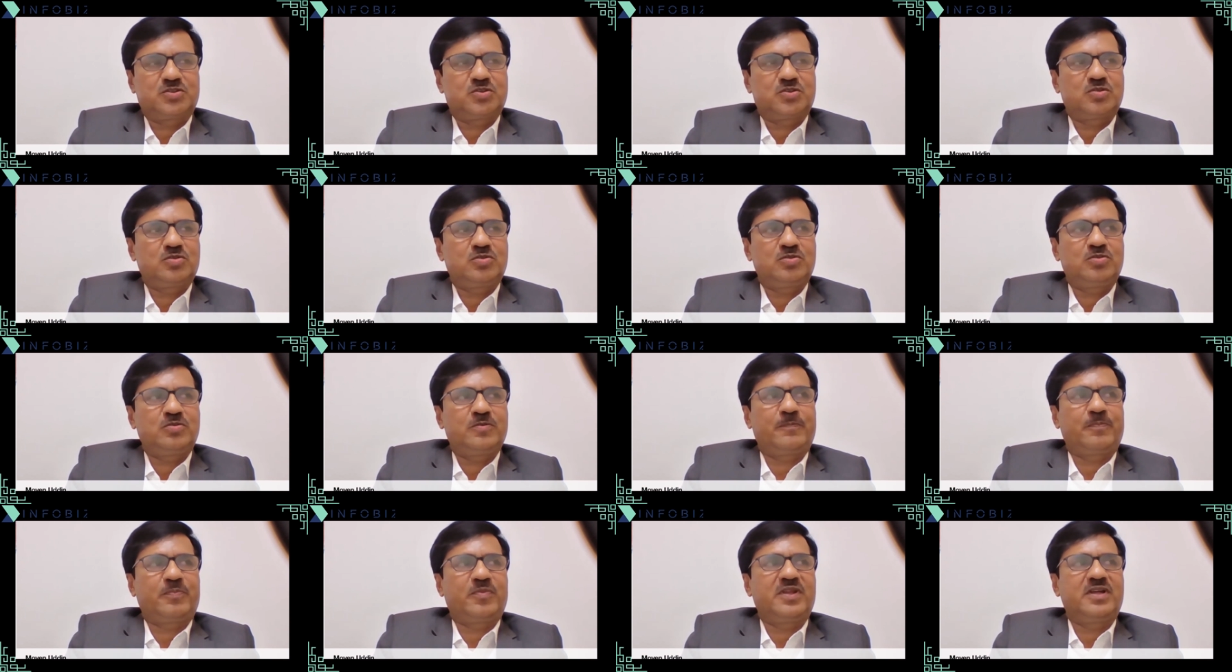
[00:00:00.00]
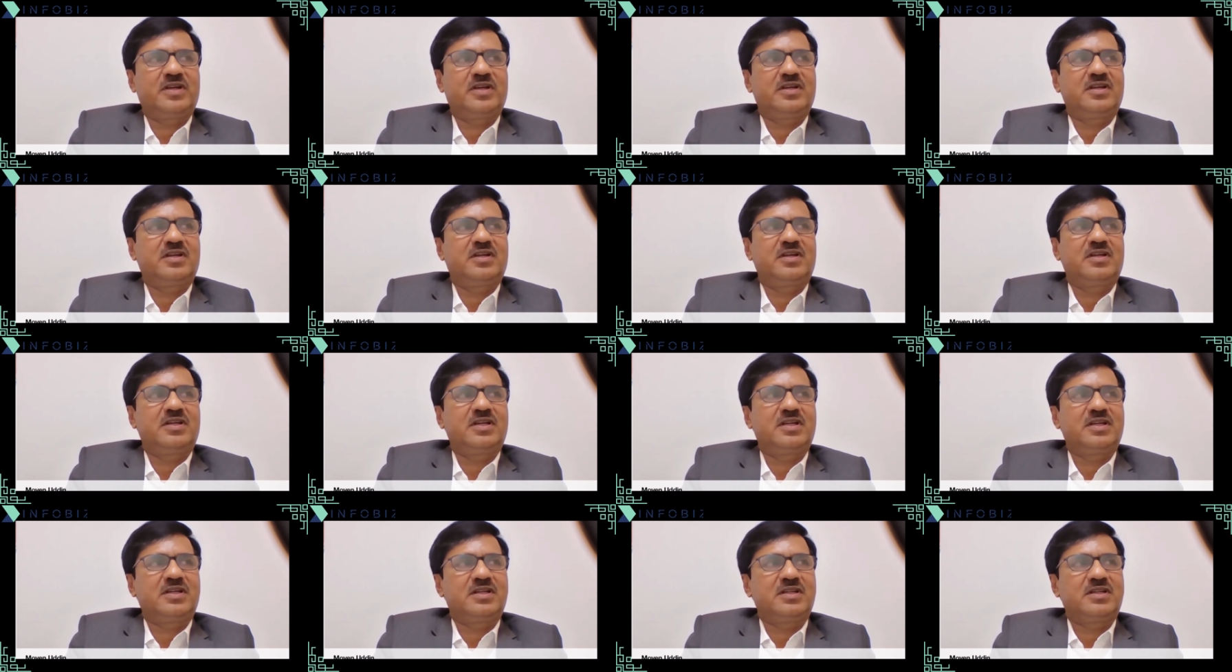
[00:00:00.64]
So
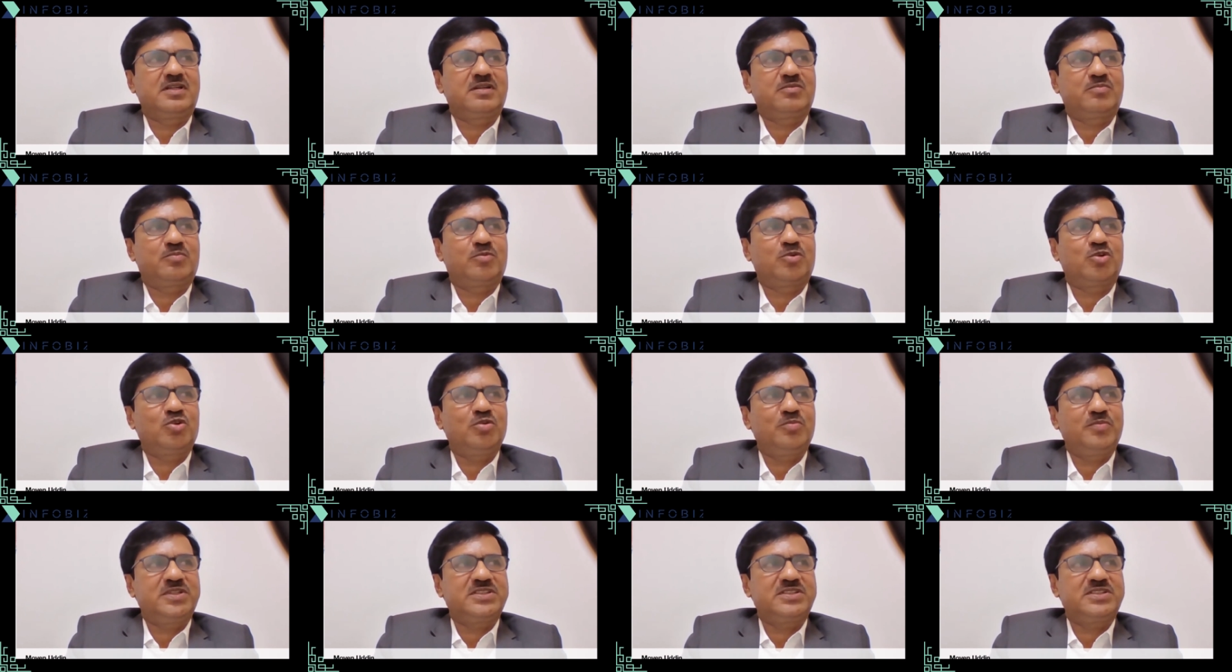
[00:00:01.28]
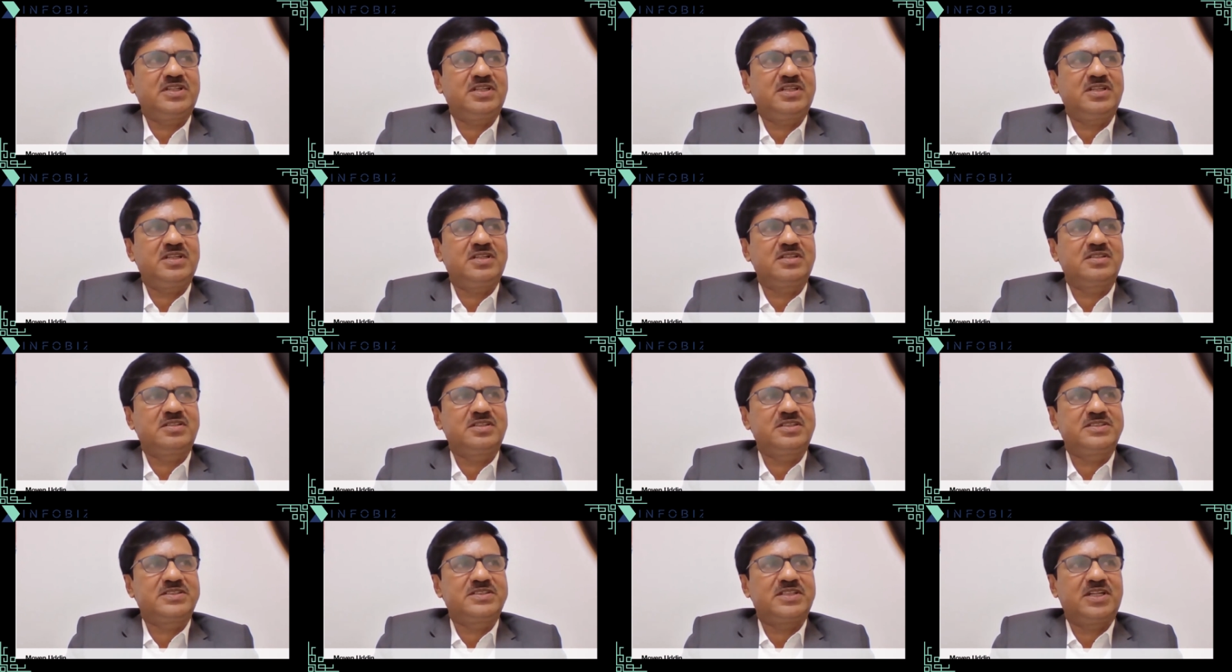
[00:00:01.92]
automation,
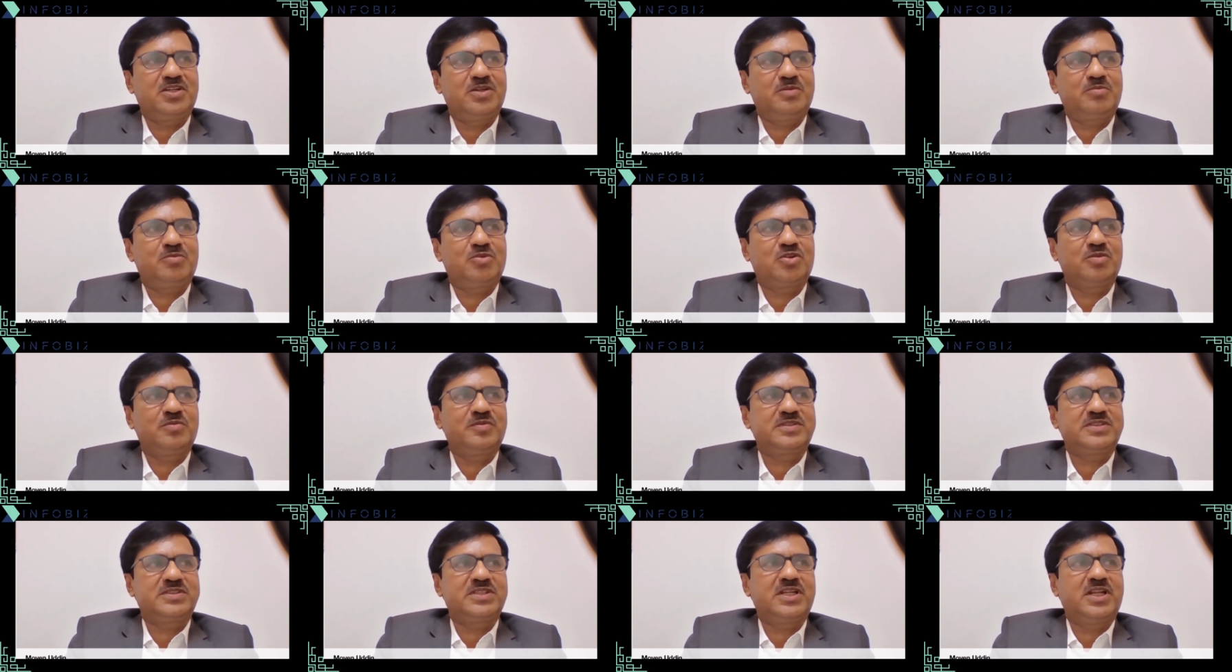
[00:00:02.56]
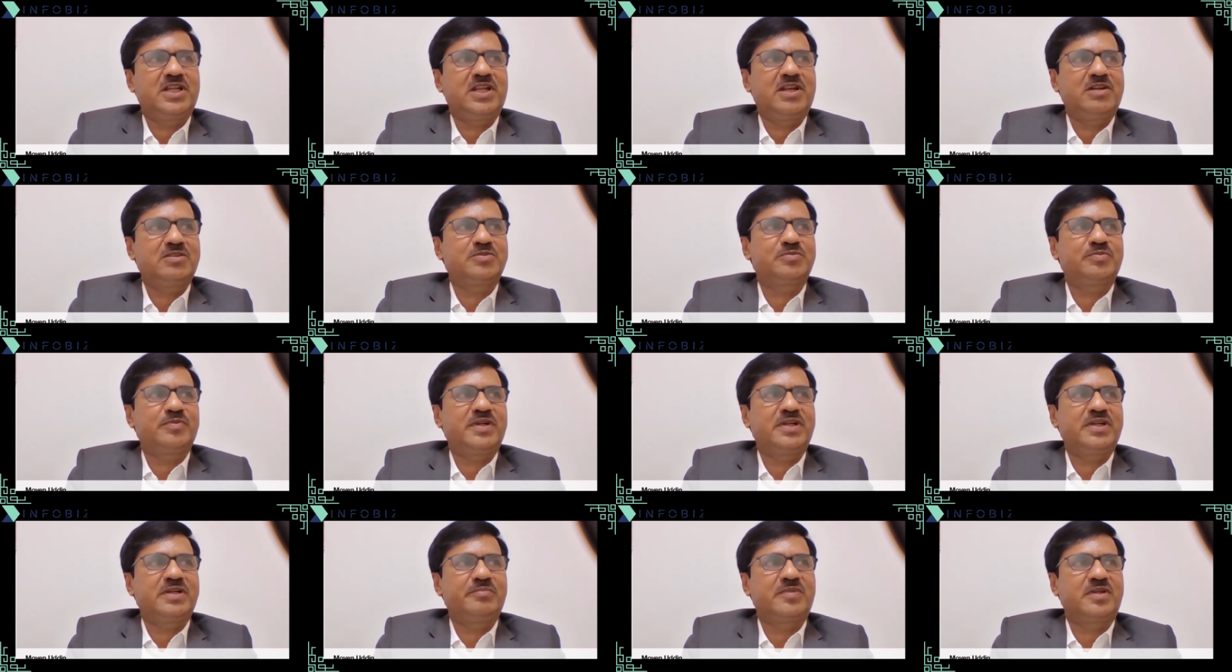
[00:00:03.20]
this kind of automation helps
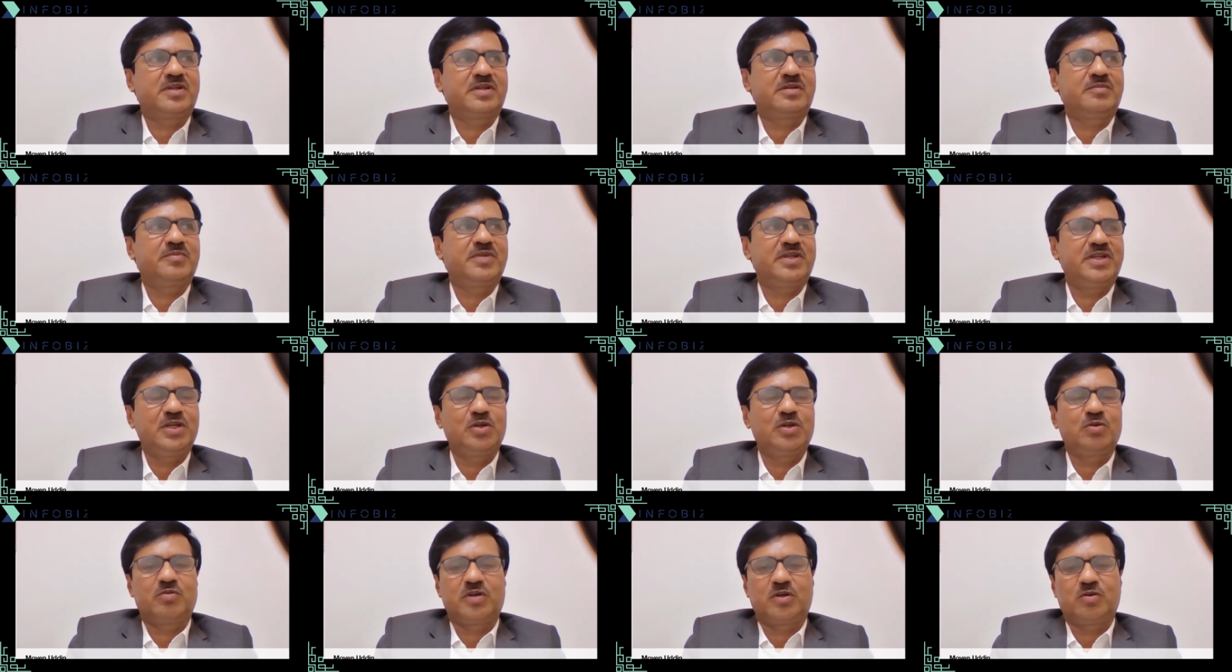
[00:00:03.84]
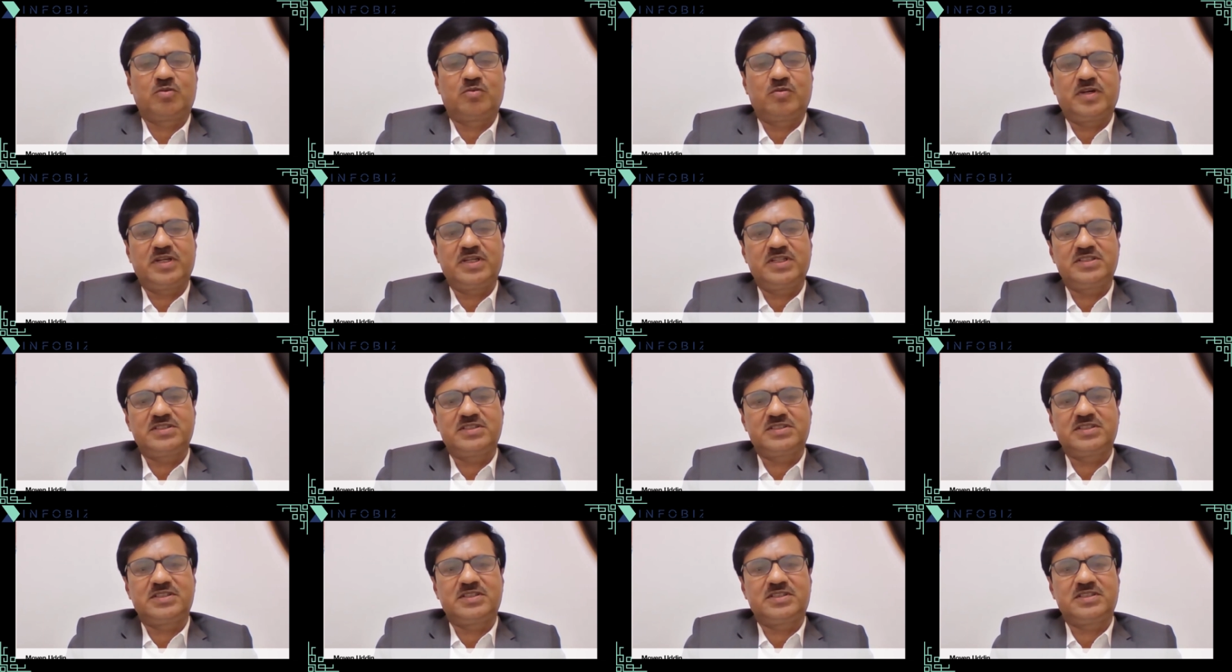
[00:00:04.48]
bank many ways. One
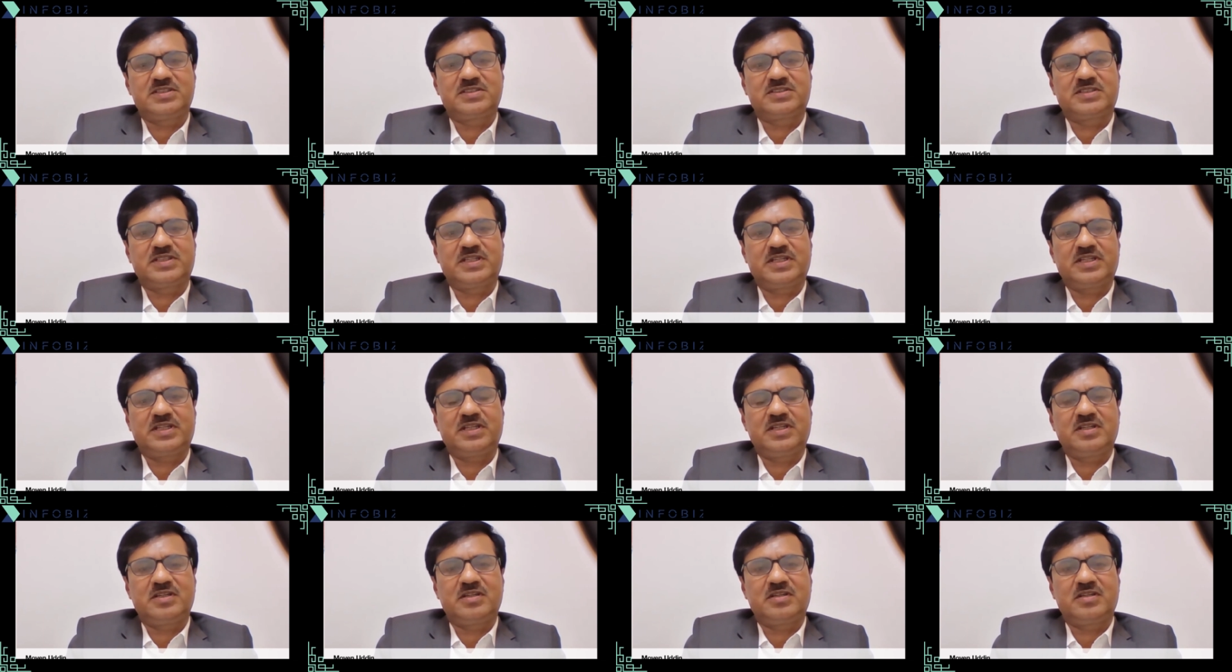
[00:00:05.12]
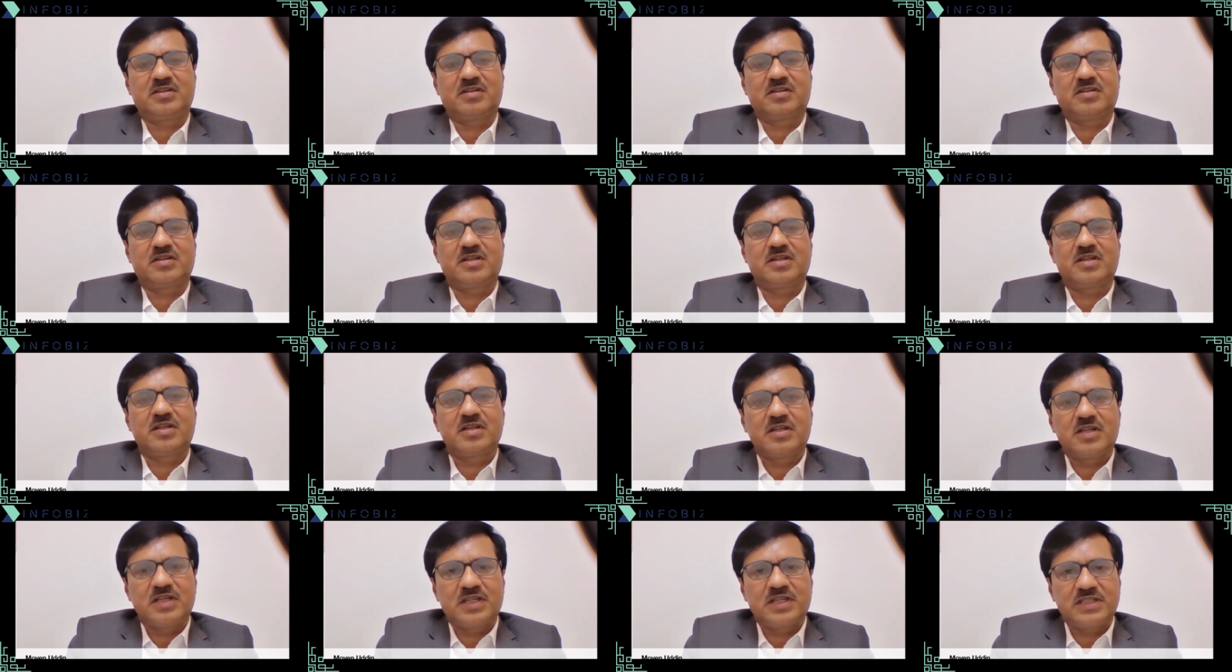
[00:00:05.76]
is it is taking
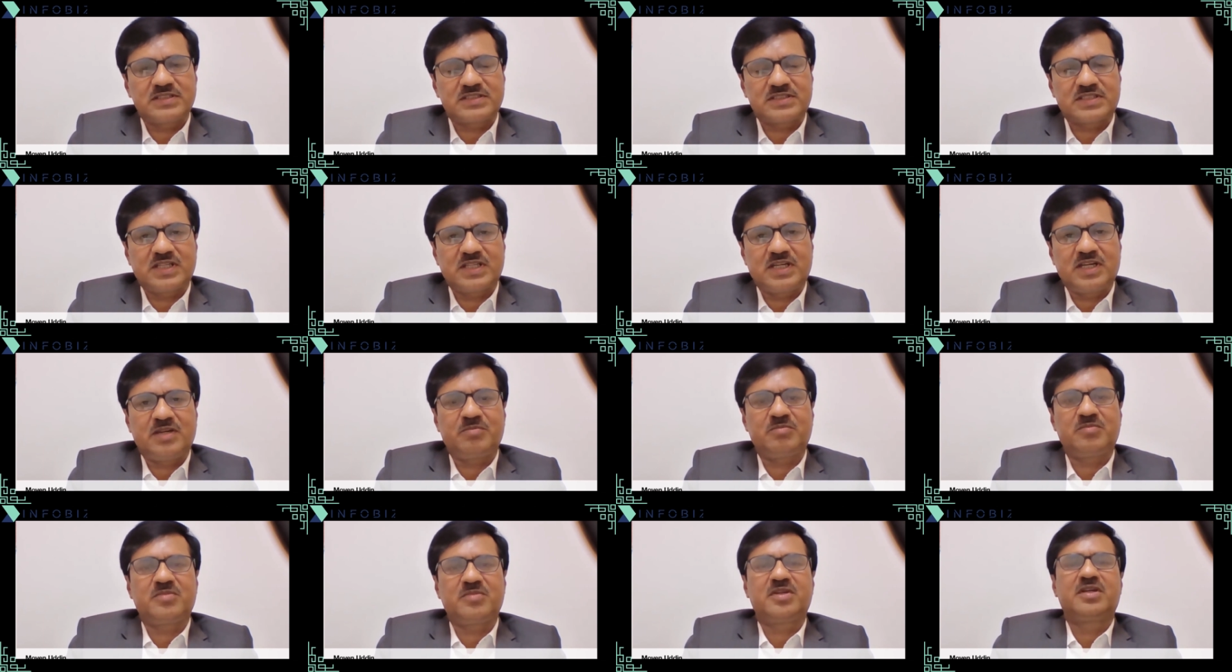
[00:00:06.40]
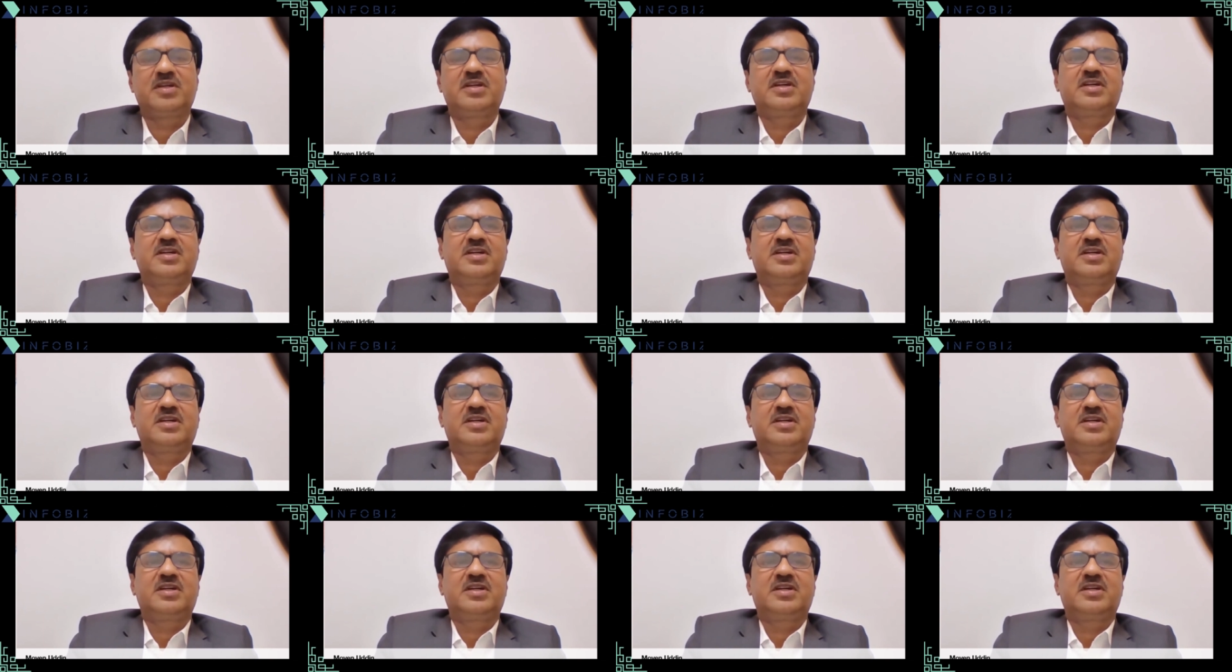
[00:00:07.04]
less time.